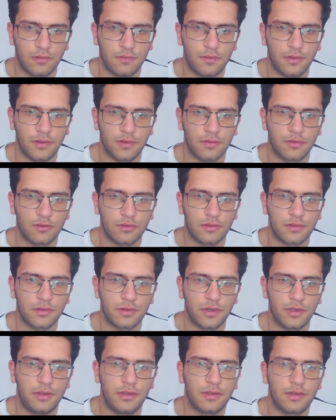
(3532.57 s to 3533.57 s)
If he's
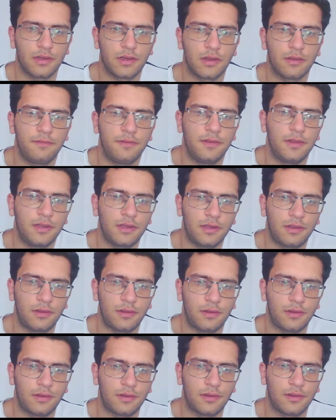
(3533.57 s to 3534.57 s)
not trading, I
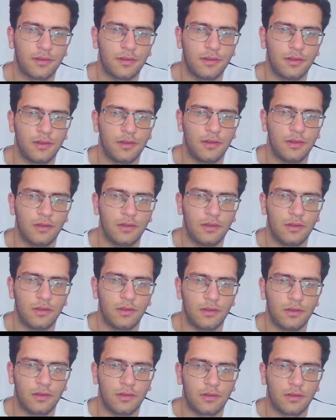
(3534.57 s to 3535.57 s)
think
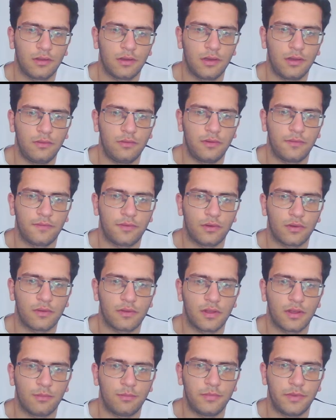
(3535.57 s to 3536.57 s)
maybe for
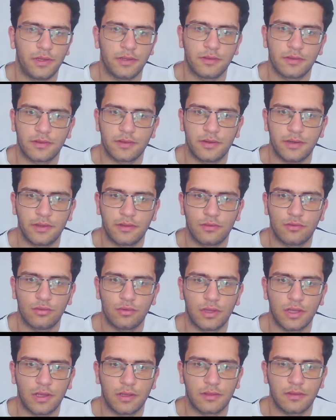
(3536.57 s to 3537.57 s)
some knight trade
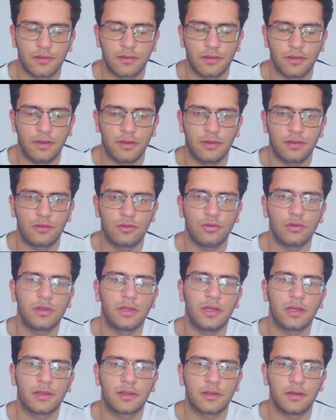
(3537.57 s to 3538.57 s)
to get
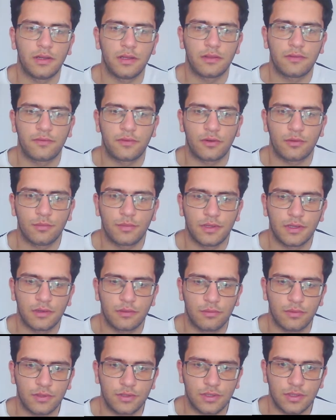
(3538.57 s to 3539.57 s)
to kick the knight from
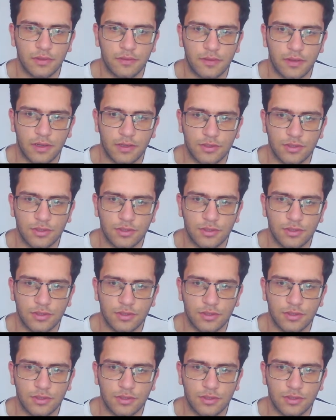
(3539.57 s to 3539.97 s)
here, which is